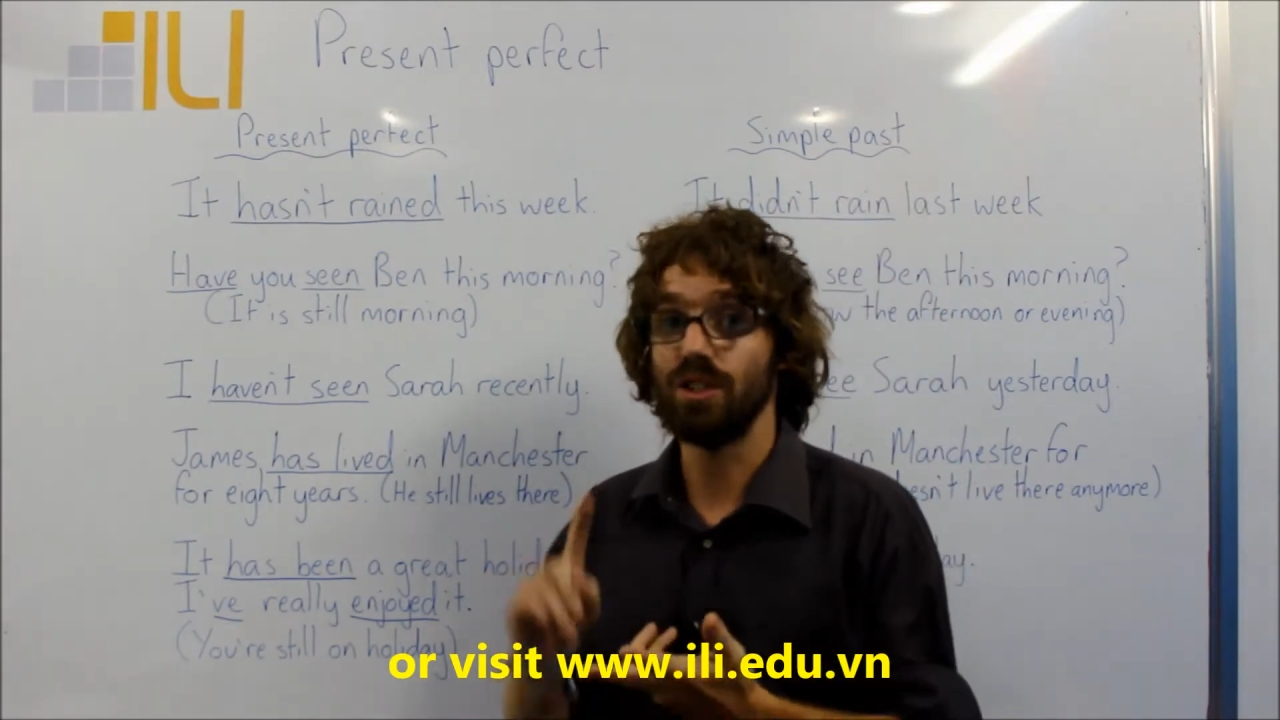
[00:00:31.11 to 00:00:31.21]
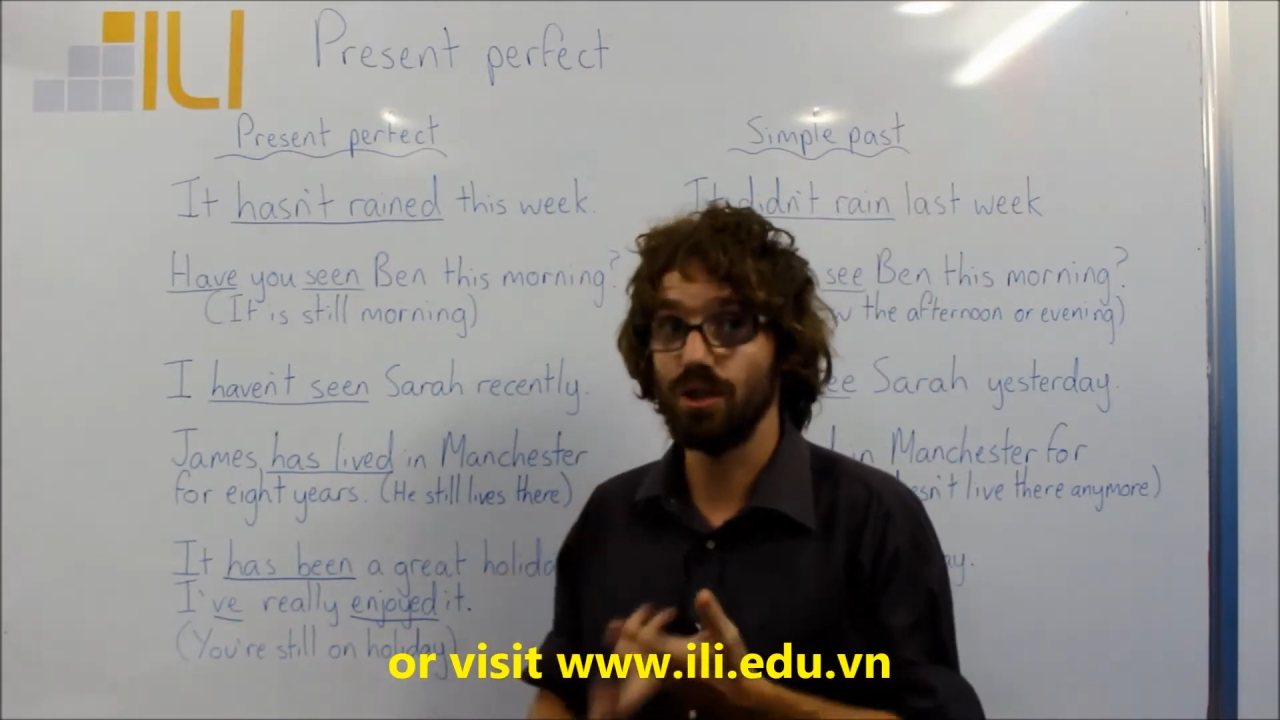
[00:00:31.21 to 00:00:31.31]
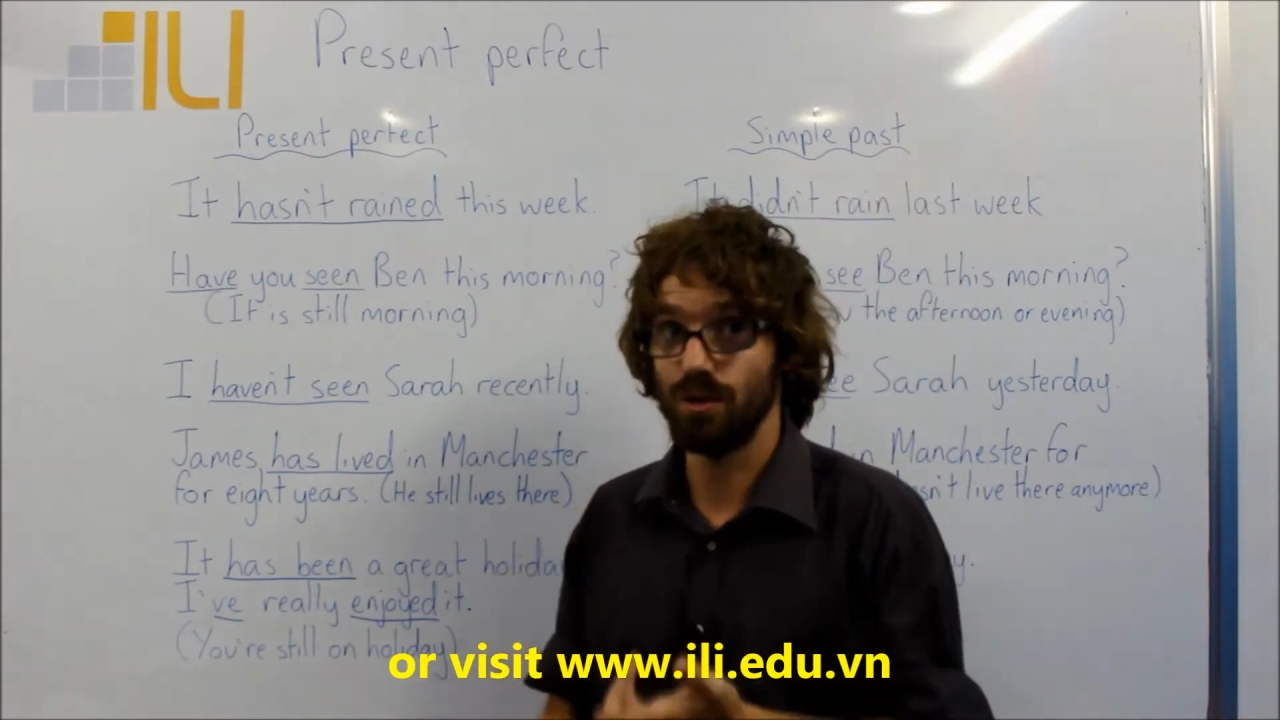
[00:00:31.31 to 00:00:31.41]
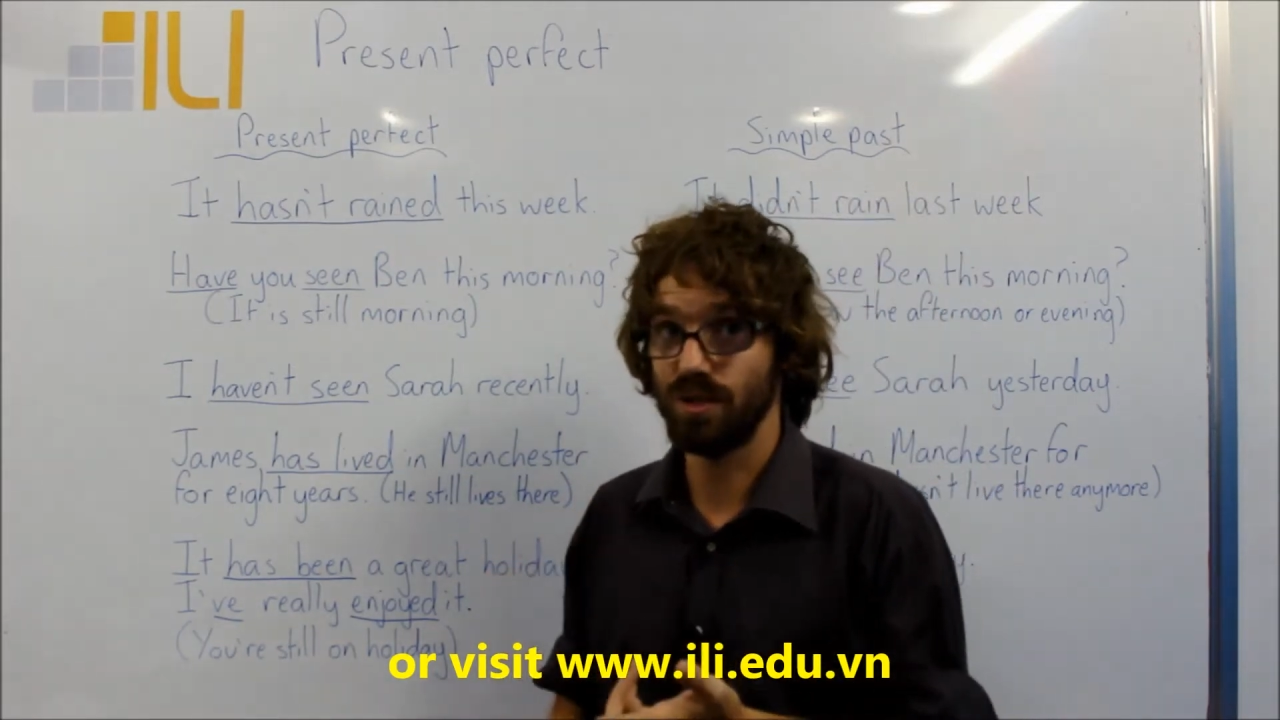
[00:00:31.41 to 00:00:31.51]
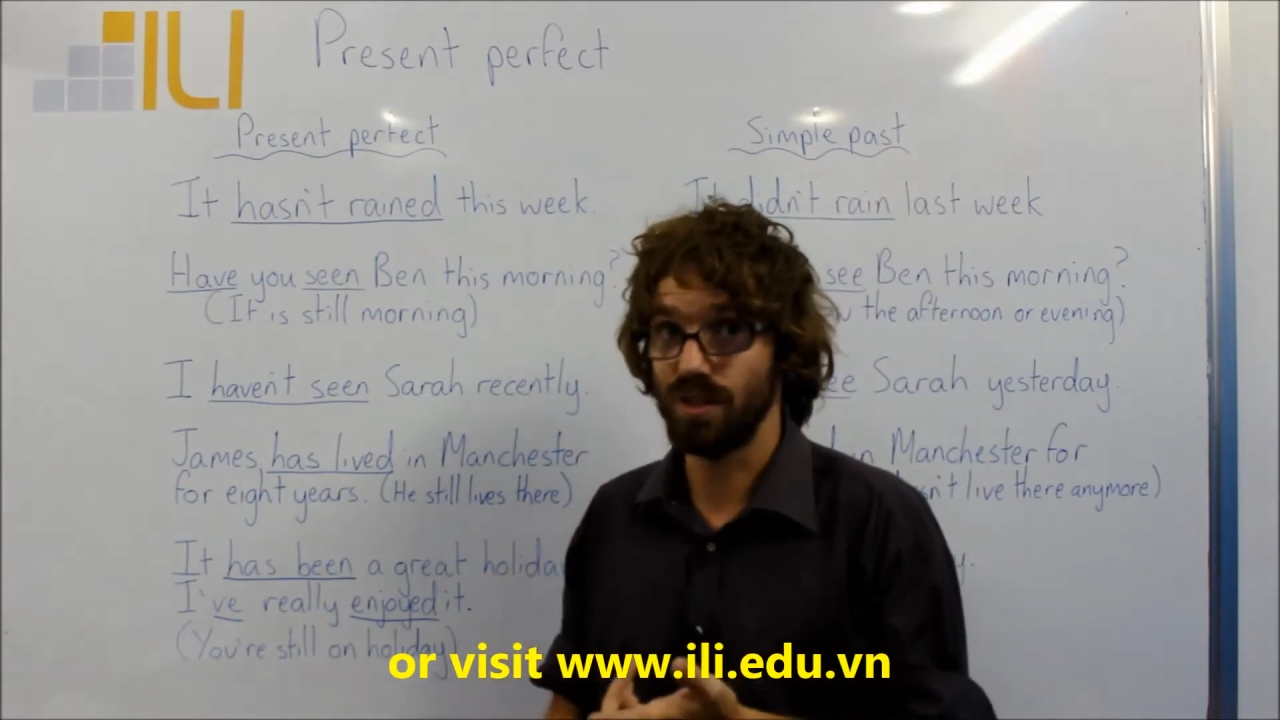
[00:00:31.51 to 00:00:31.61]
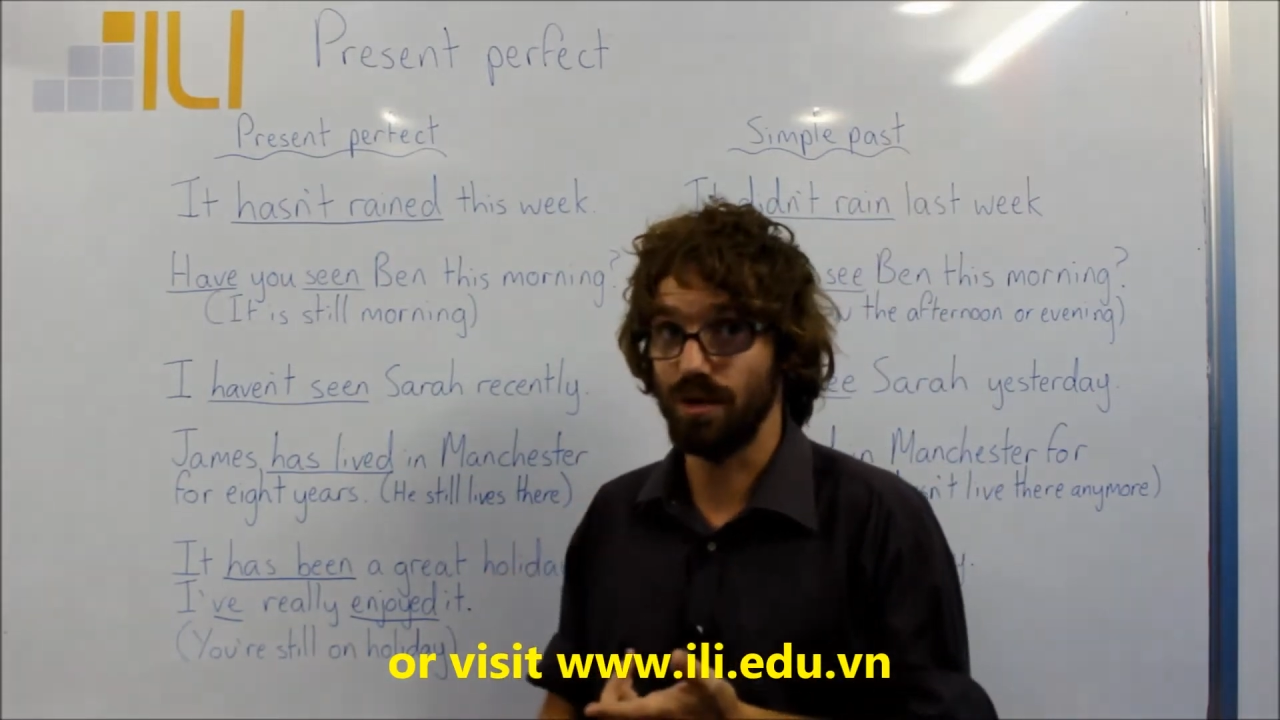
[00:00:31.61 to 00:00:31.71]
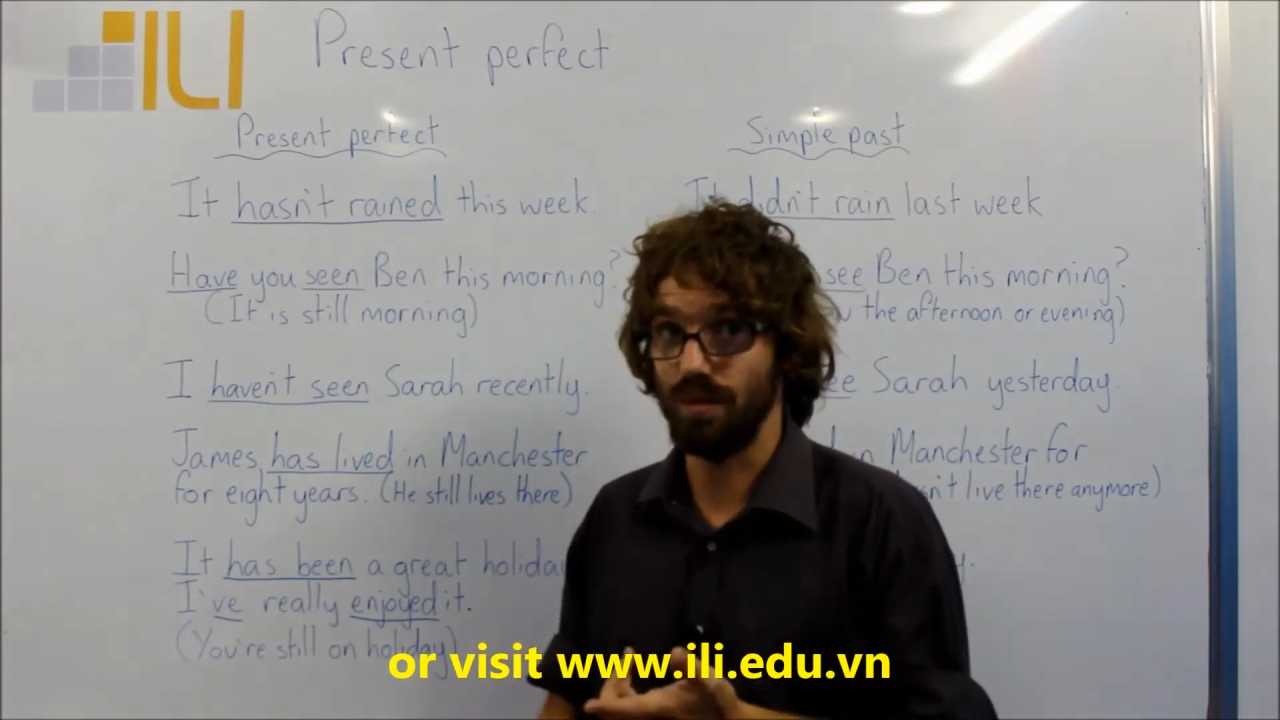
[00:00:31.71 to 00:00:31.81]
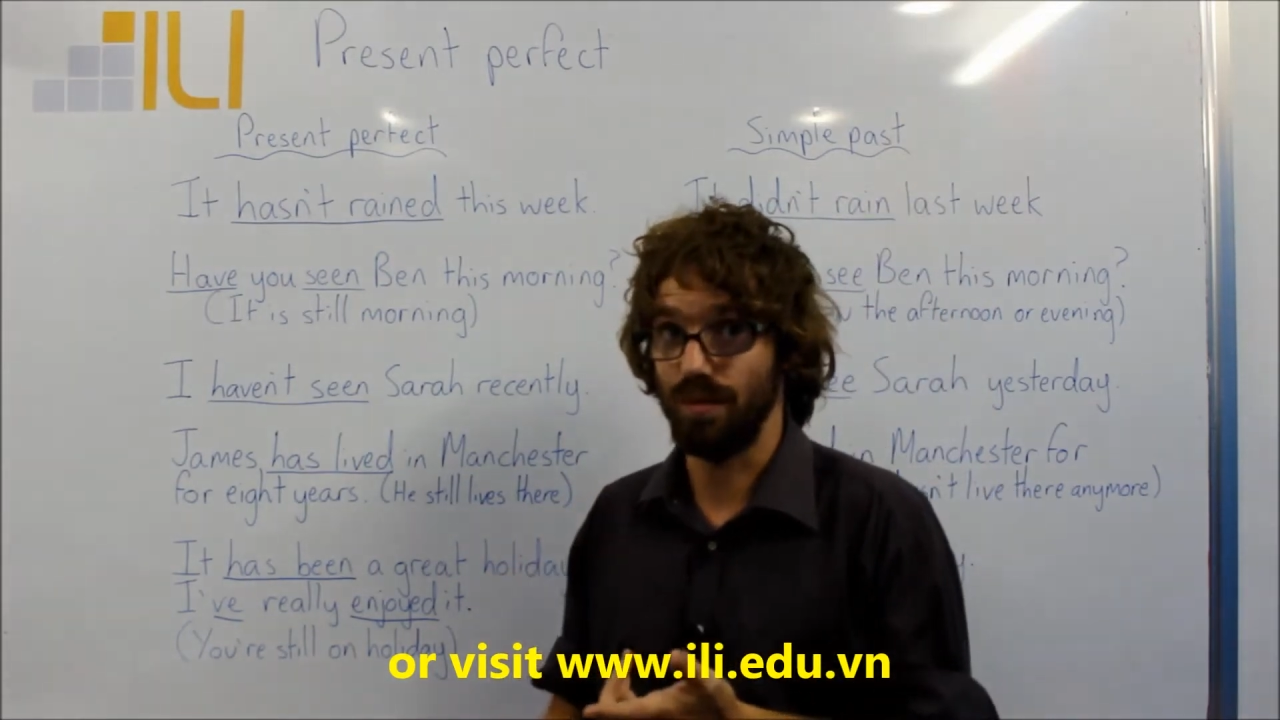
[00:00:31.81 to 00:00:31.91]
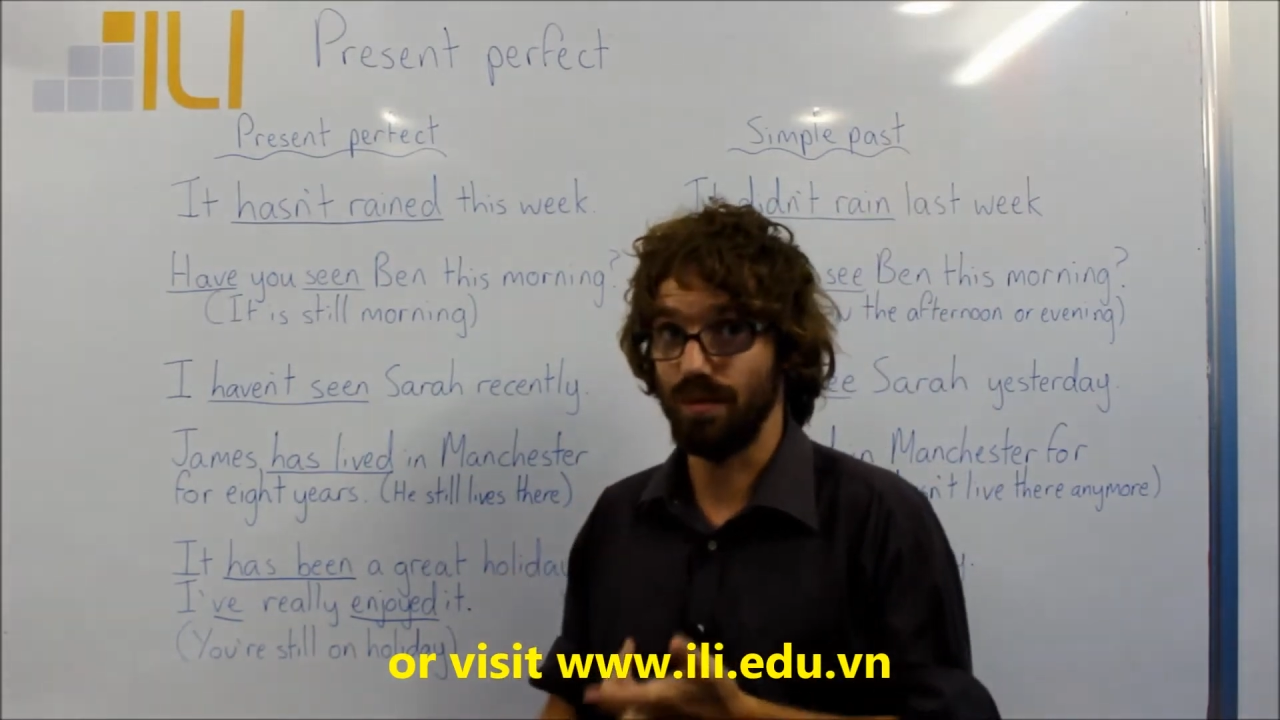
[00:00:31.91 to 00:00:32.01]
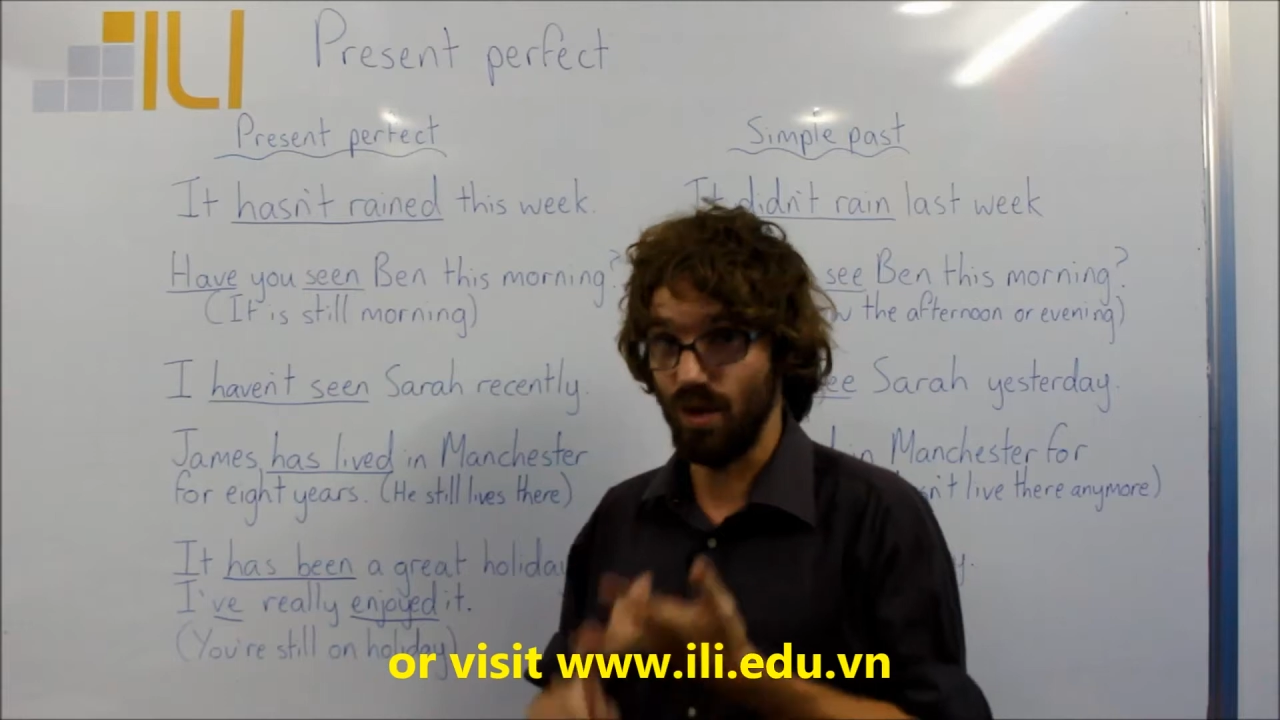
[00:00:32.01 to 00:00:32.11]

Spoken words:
use them.